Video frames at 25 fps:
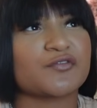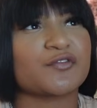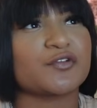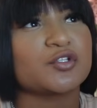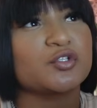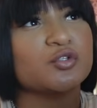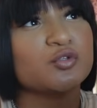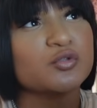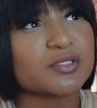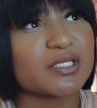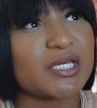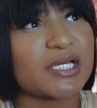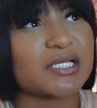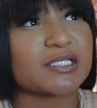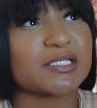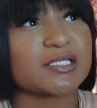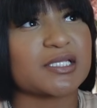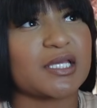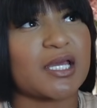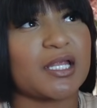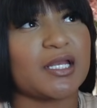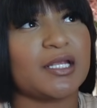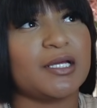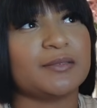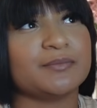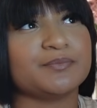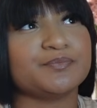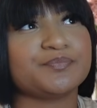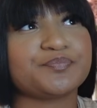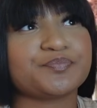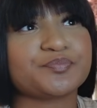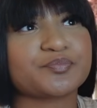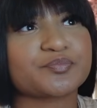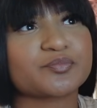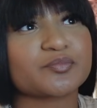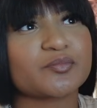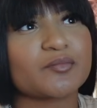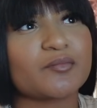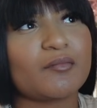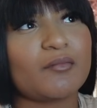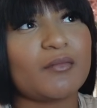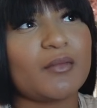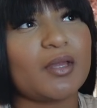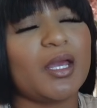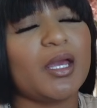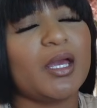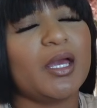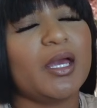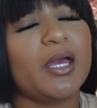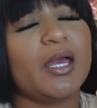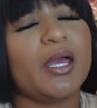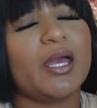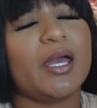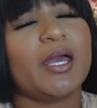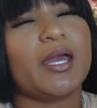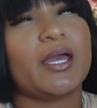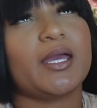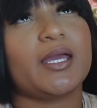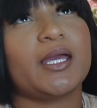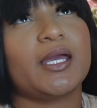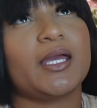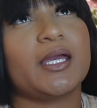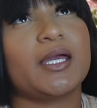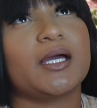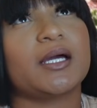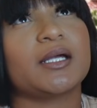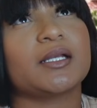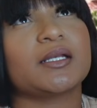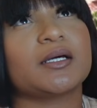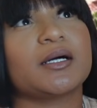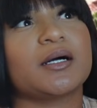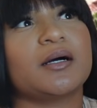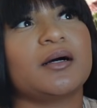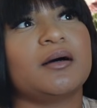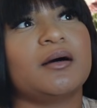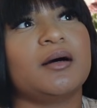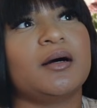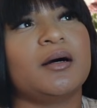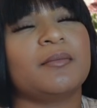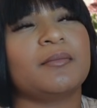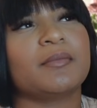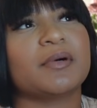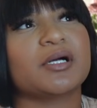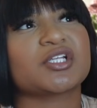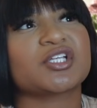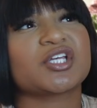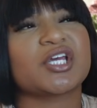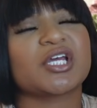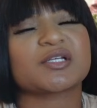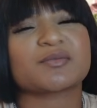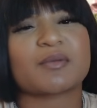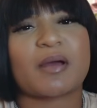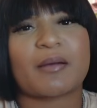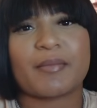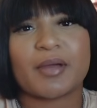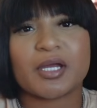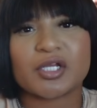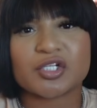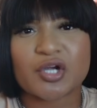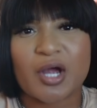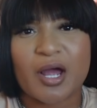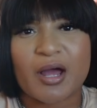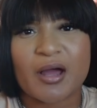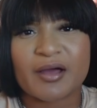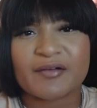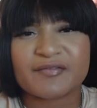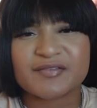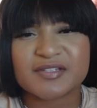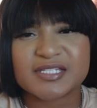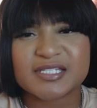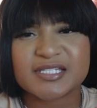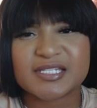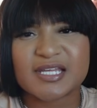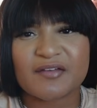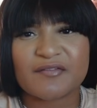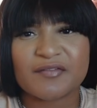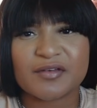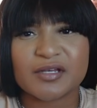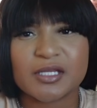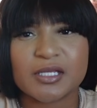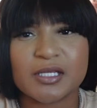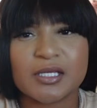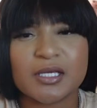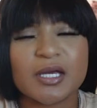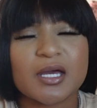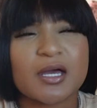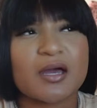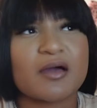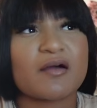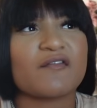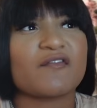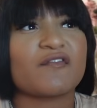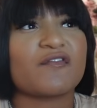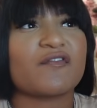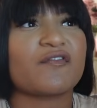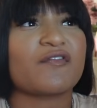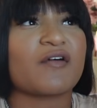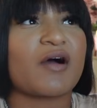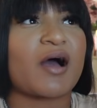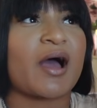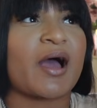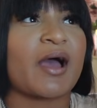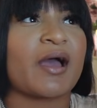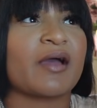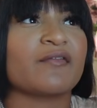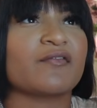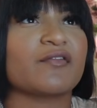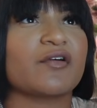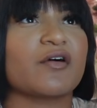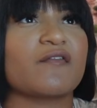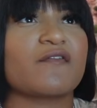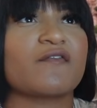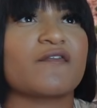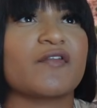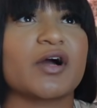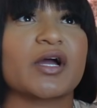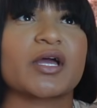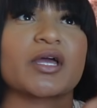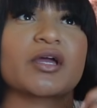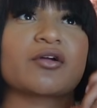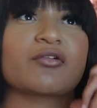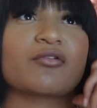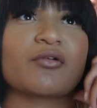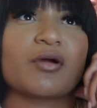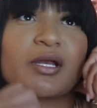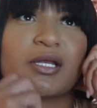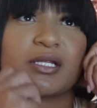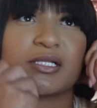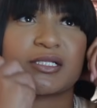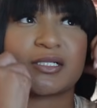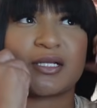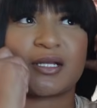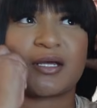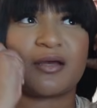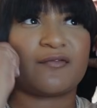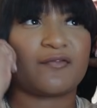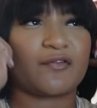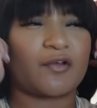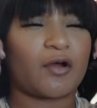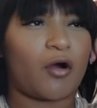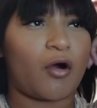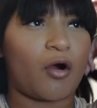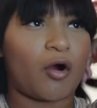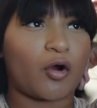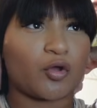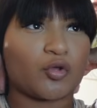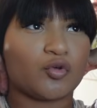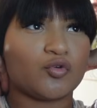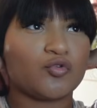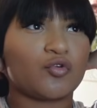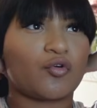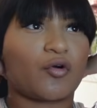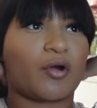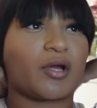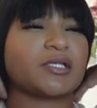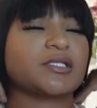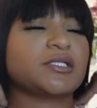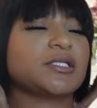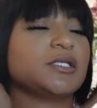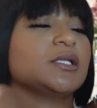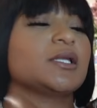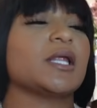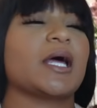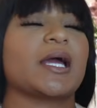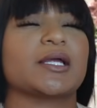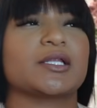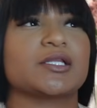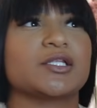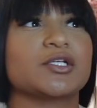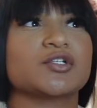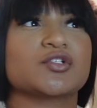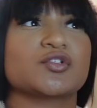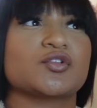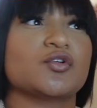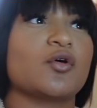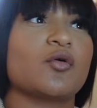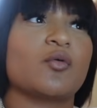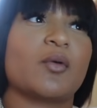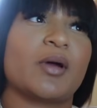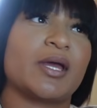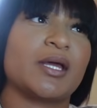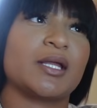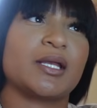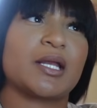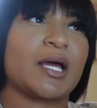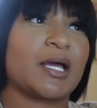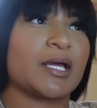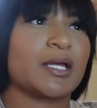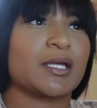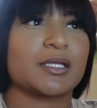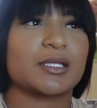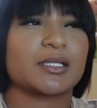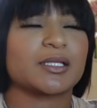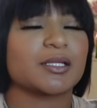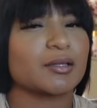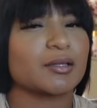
to Texas A&M and change my major, I'll have 75 fucking credits left. Are you crazy? Like, there's no way. Like,